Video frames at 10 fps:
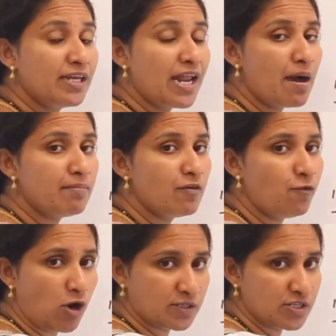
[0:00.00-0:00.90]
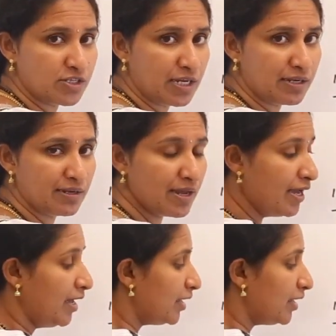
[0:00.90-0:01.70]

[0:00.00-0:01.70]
gram of oxygen.